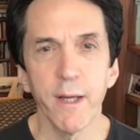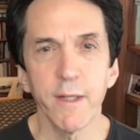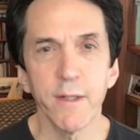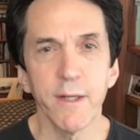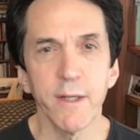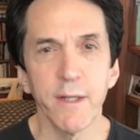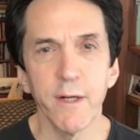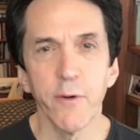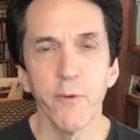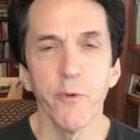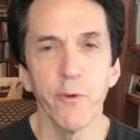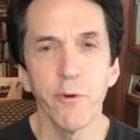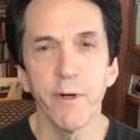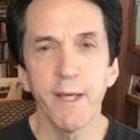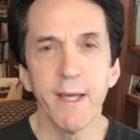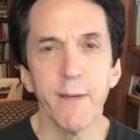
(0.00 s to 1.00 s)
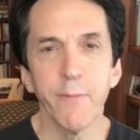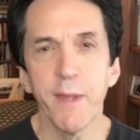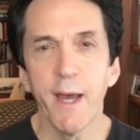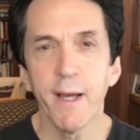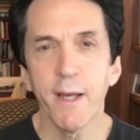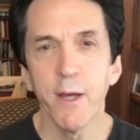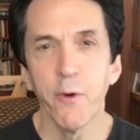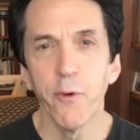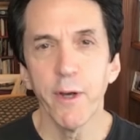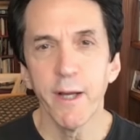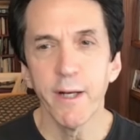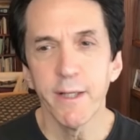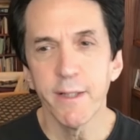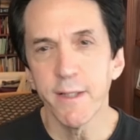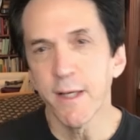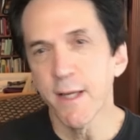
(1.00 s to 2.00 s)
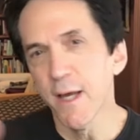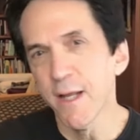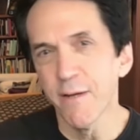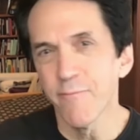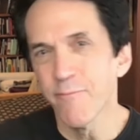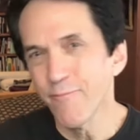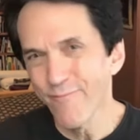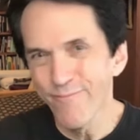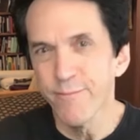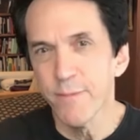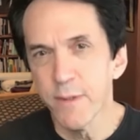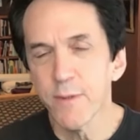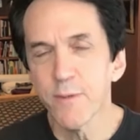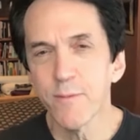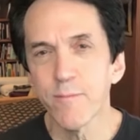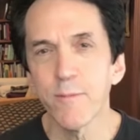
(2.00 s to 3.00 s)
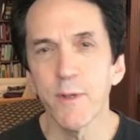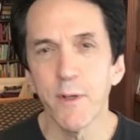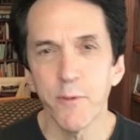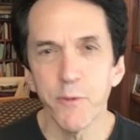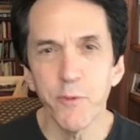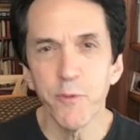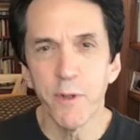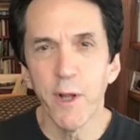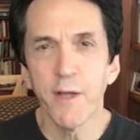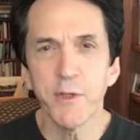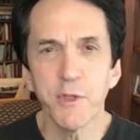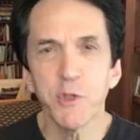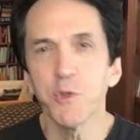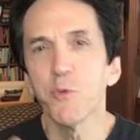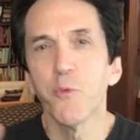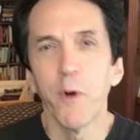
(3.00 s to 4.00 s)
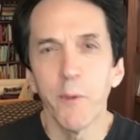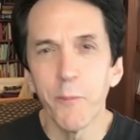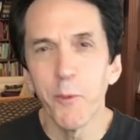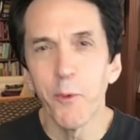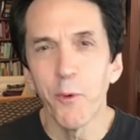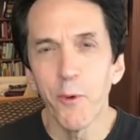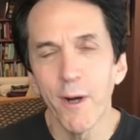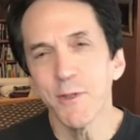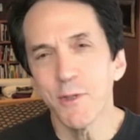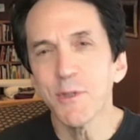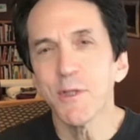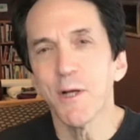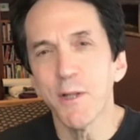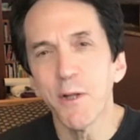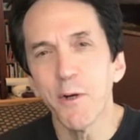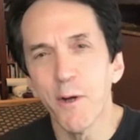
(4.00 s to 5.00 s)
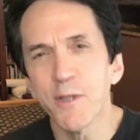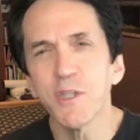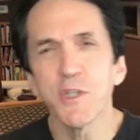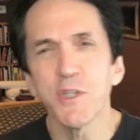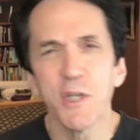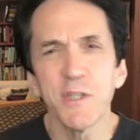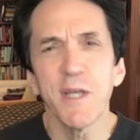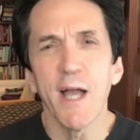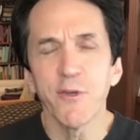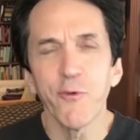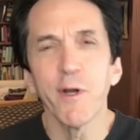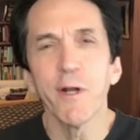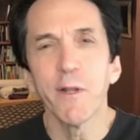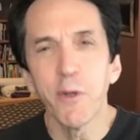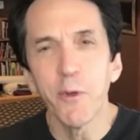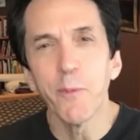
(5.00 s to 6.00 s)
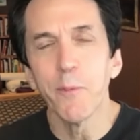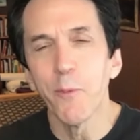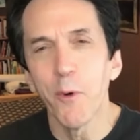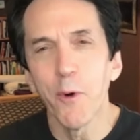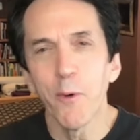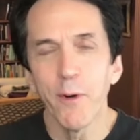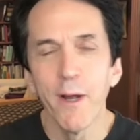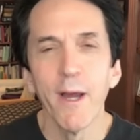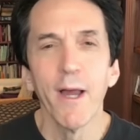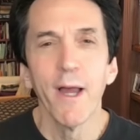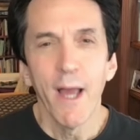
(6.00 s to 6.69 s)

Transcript: I, you know, in order to keep that going, I need to kind of, you know, do a little, I'll just do one more. I'll just tell a little, I'll just exaggerate a little bit more.